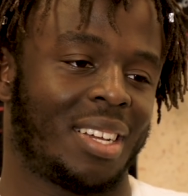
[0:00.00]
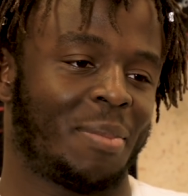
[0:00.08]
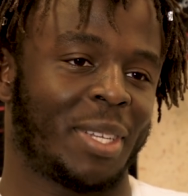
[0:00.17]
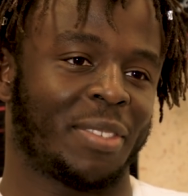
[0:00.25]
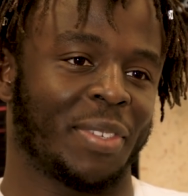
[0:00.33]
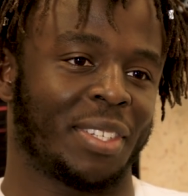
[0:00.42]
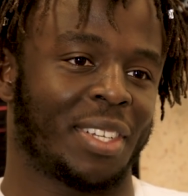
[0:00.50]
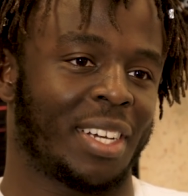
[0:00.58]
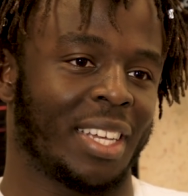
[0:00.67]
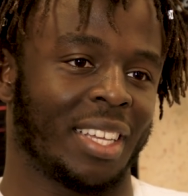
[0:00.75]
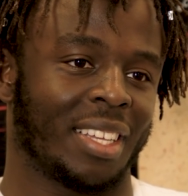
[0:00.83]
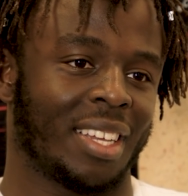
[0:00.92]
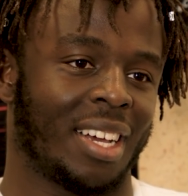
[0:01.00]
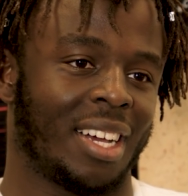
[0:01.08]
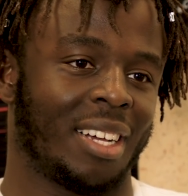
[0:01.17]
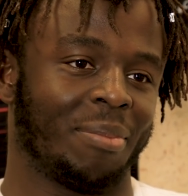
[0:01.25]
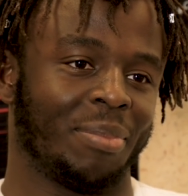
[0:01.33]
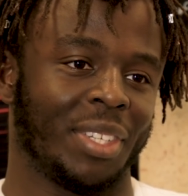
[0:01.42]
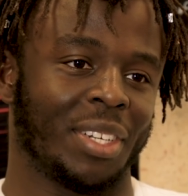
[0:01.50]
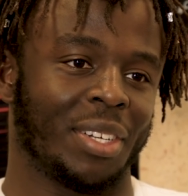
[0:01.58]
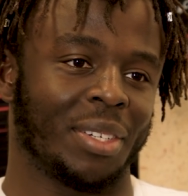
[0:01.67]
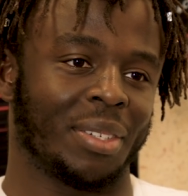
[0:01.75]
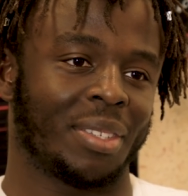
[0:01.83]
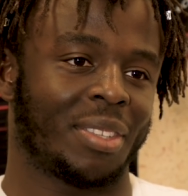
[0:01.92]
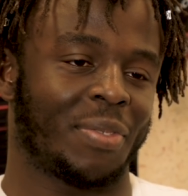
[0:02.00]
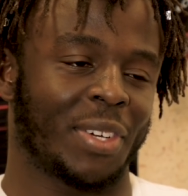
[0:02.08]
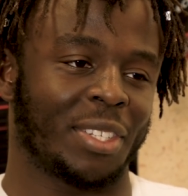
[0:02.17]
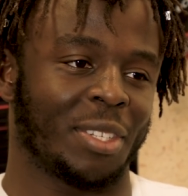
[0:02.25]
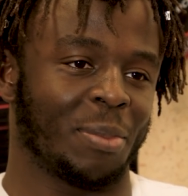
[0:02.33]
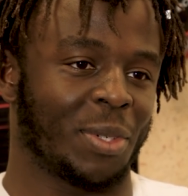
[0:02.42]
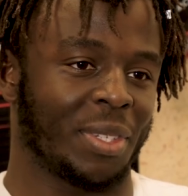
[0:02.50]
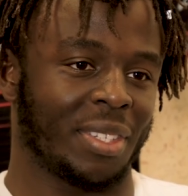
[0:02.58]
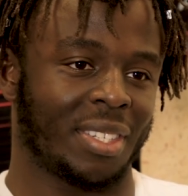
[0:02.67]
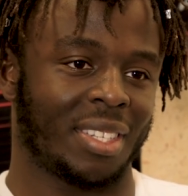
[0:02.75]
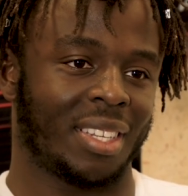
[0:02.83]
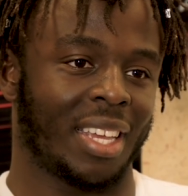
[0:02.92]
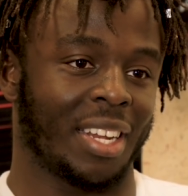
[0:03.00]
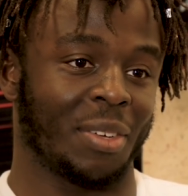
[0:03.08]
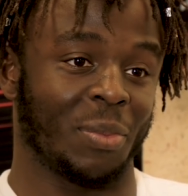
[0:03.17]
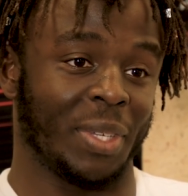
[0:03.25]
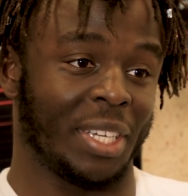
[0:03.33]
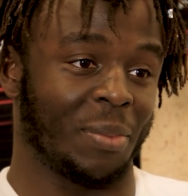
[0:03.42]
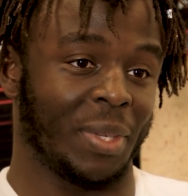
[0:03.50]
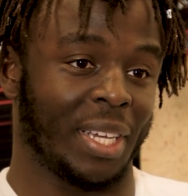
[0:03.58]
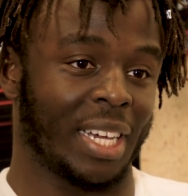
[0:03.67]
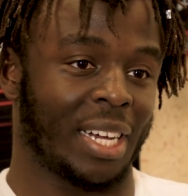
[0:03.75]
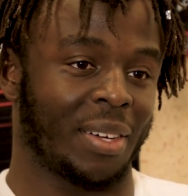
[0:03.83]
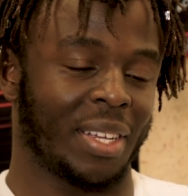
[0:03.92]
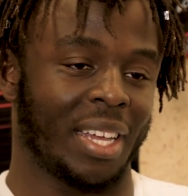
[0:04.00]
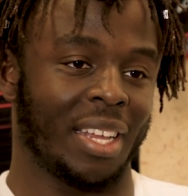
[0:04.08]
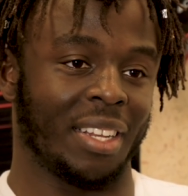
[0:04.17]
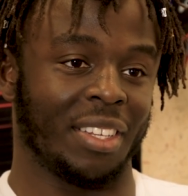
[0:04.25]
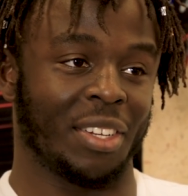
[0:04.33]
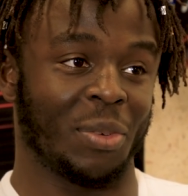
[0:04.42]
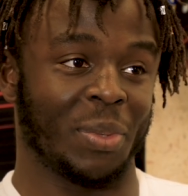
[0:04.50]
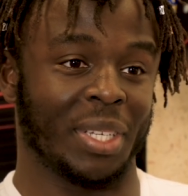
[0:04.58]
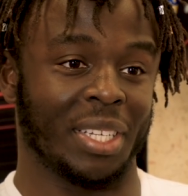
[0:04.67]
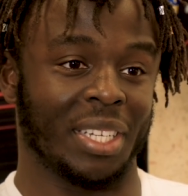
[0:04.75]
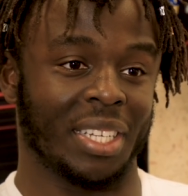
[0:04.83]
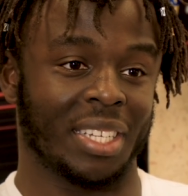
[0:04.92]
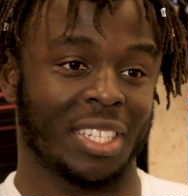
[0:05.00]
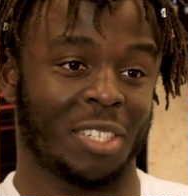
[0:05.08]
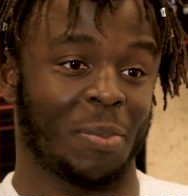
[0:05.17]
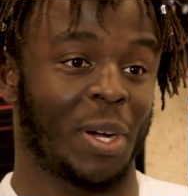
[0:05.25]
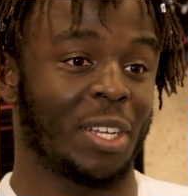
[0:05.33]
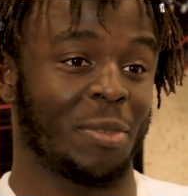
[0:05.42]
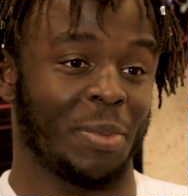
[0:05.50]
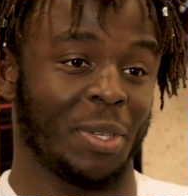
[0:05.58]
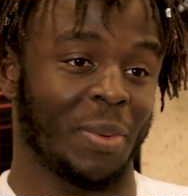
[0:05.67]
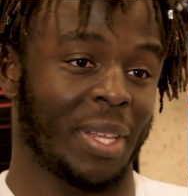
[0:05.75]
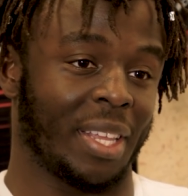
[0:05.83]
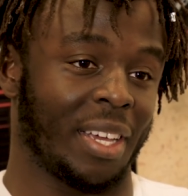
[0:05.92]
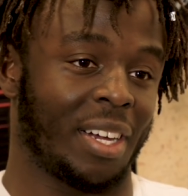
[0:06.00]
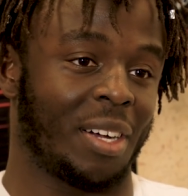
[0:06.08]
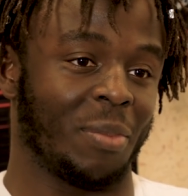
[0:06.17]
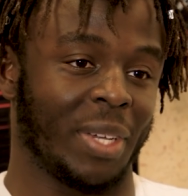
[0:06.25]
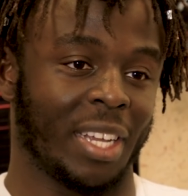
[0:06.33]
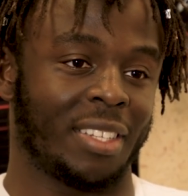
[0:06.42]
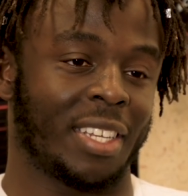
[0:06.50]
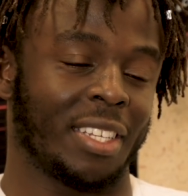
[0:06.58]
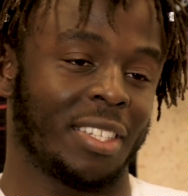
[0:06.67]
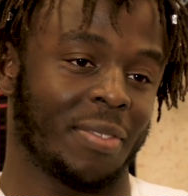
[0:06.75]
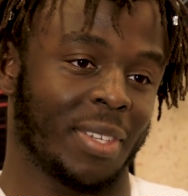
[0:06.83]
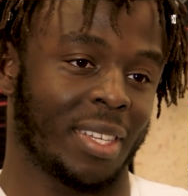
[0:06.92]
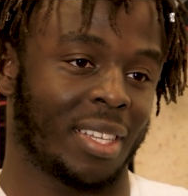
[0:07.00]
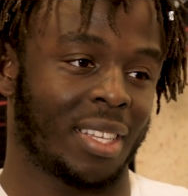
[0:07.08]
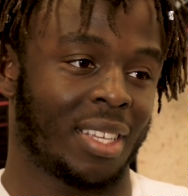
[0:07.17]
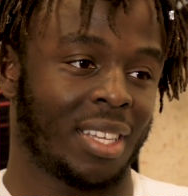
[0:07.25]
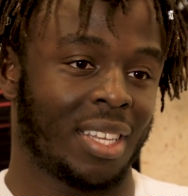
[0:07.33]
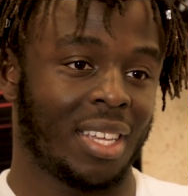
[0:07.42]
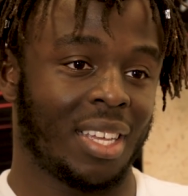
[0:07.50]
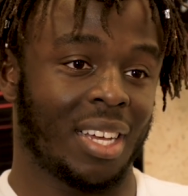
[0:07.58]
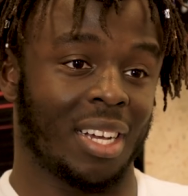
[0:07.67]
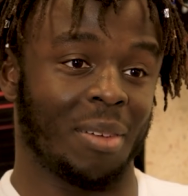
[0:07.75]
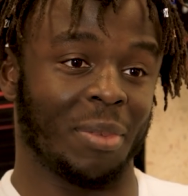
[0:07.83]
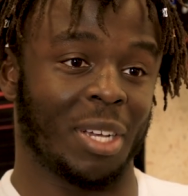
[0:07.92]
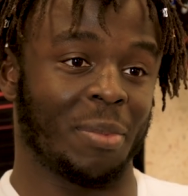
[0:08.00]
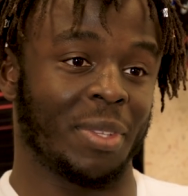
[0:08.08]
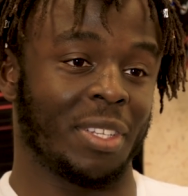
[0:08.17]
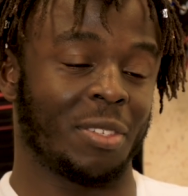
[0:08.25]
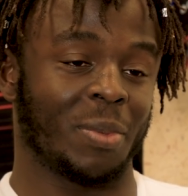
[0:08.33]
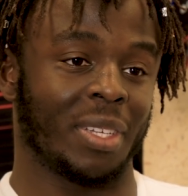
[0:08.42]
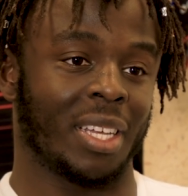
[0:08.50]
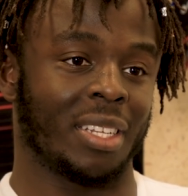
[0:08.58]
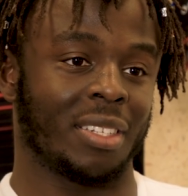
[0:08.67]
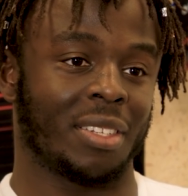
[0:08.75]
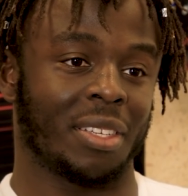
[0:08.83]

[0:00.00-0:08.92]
Massively exciting. You know, the first team boys get it week in, week out, and you know, we aspire to be where they are, and we get a taste of it coming this weekend.